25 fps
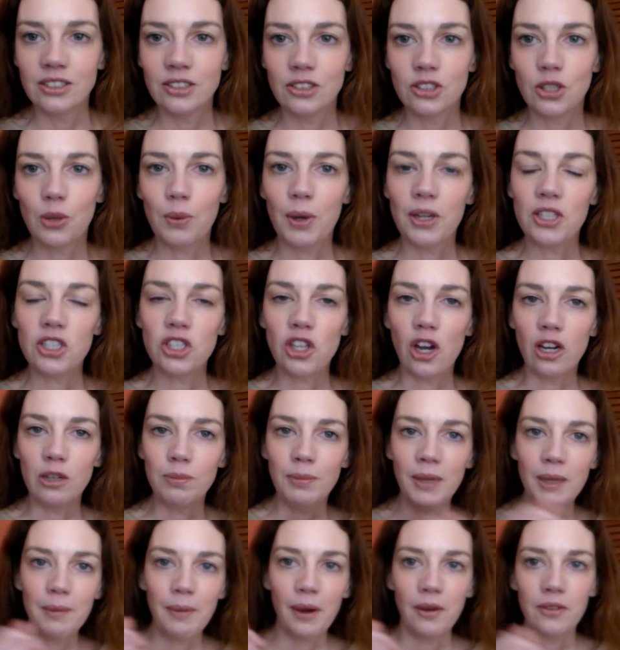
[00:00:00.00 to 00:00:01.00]
So what shocked
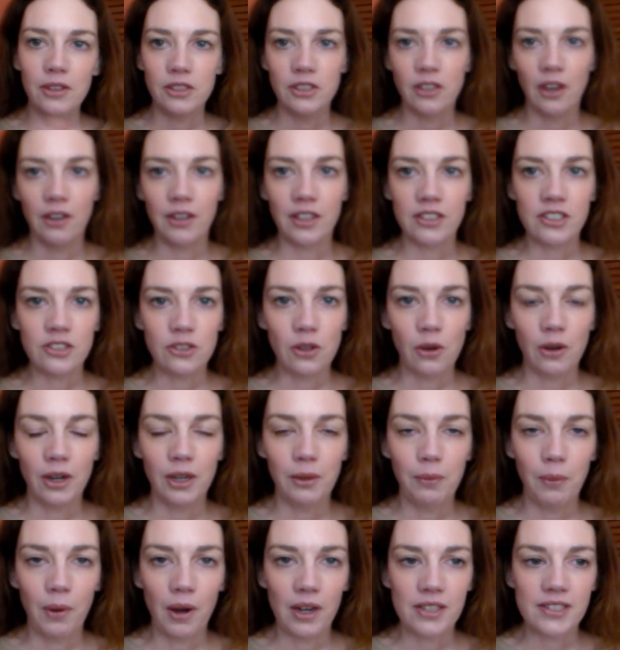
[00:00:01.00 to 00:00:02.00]
me about the Donna
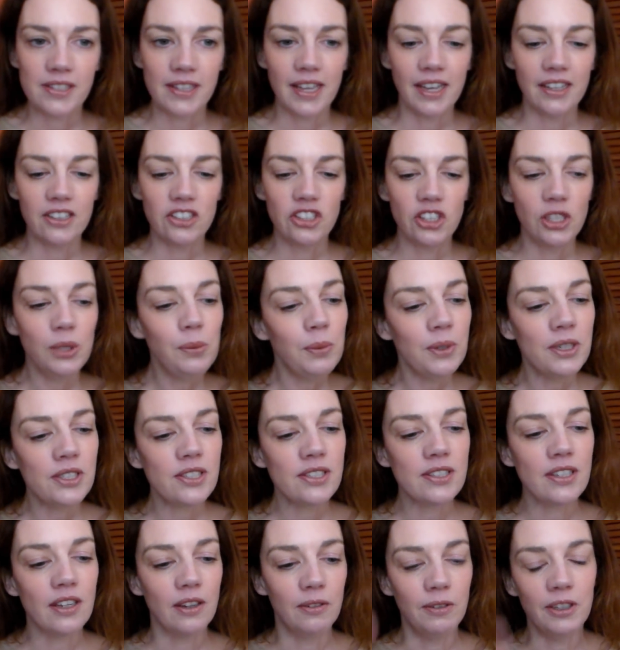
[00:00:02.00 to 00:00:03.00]
story was that she
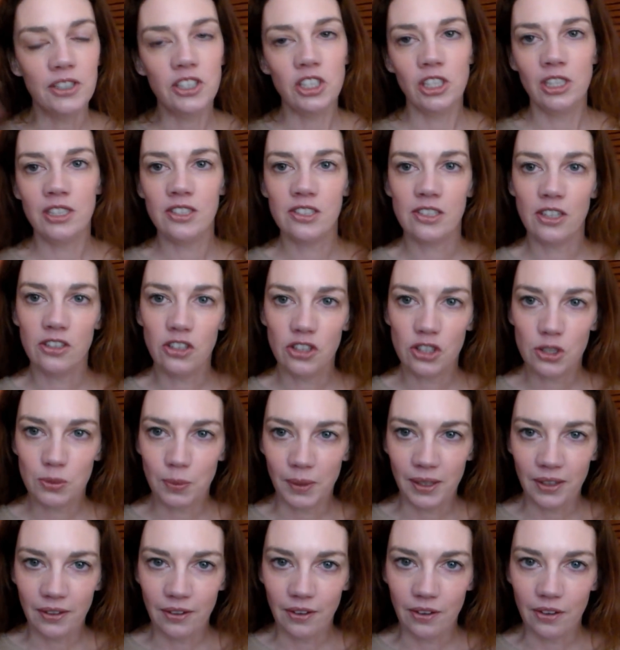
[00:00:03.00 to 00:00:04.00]
was originally such a
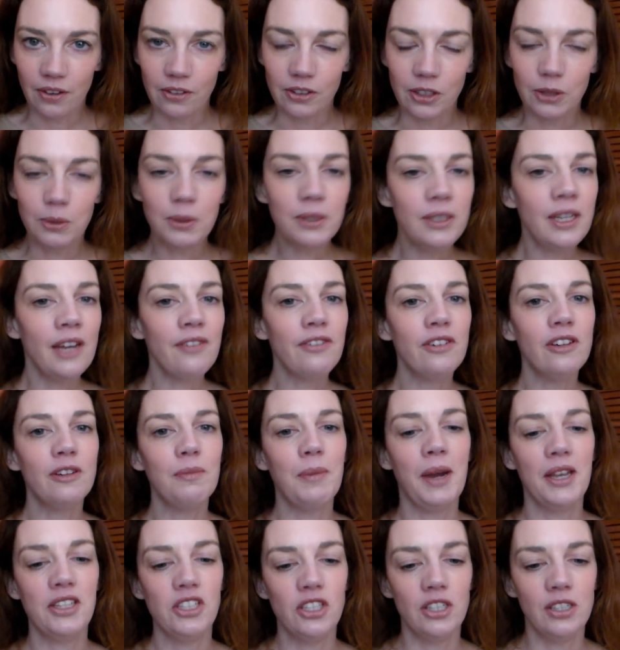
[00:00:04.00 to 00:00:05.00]
sweet girl. You would never
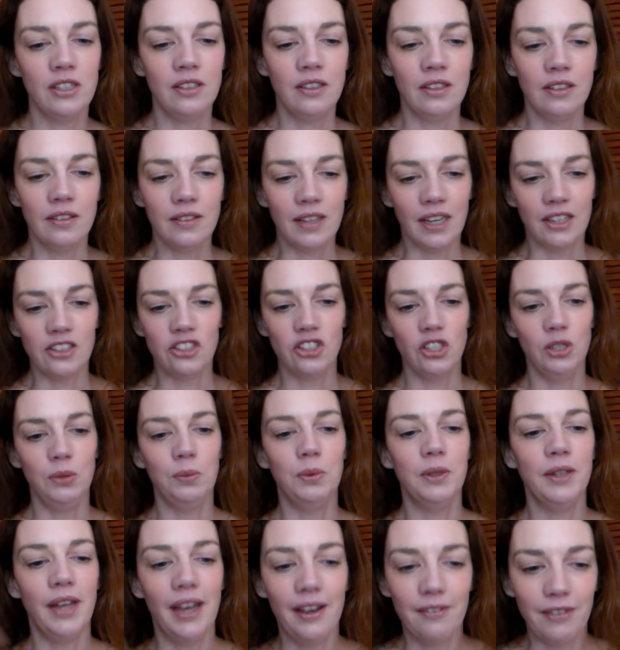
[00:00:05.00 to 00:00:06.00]
imagine that she
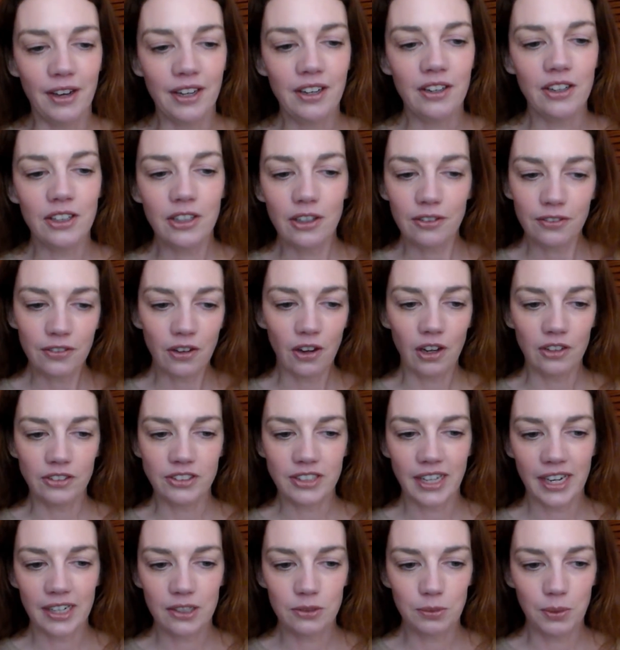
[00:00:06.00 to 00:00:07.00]
would ever cut off
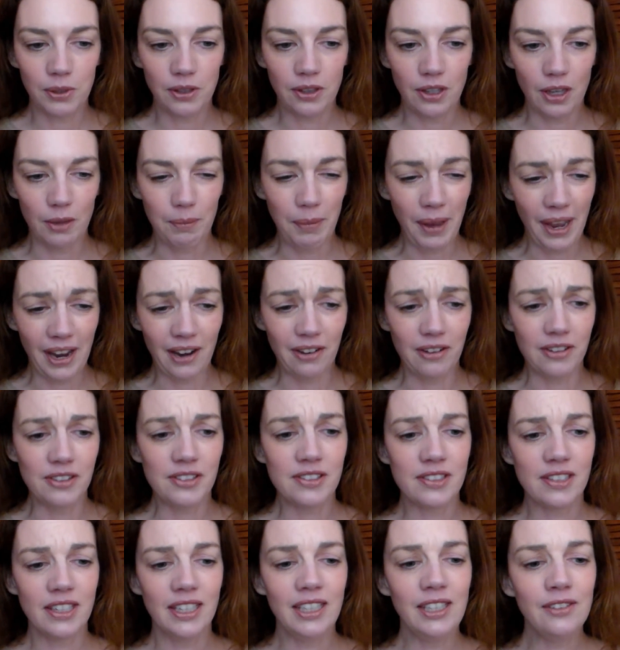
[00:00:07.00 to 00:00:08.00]
contact with her
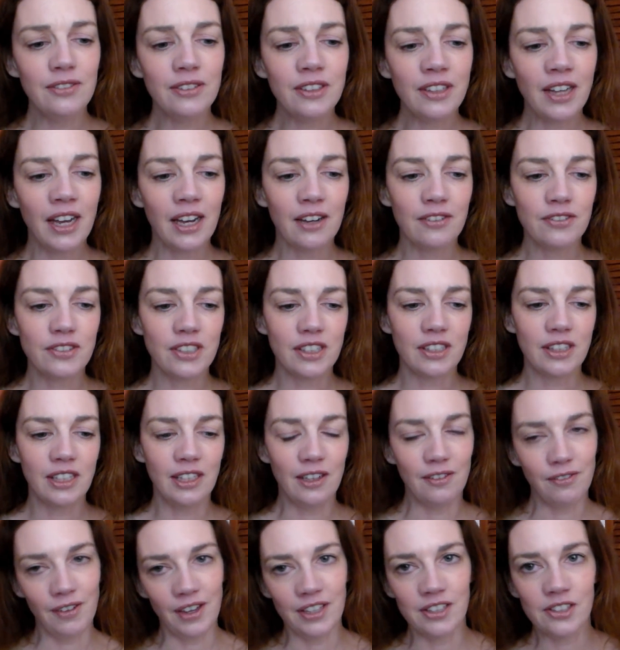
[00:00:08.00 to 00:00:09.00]
parents, even after
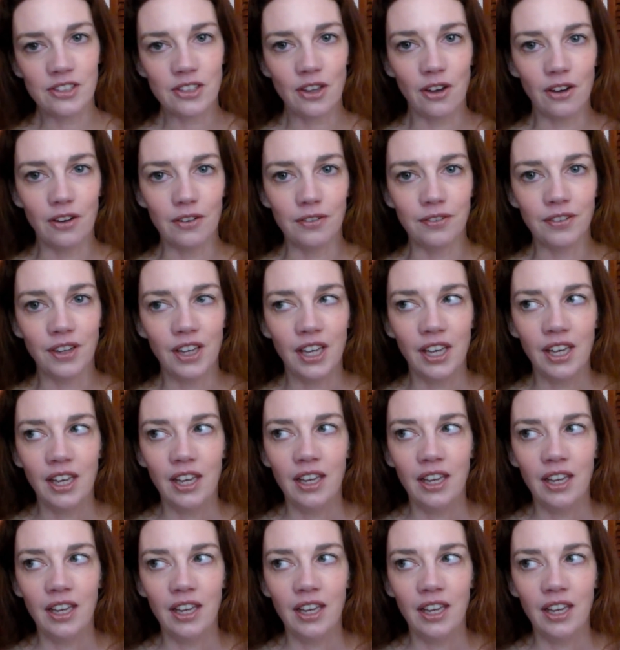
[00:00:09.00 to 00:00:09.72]
the events of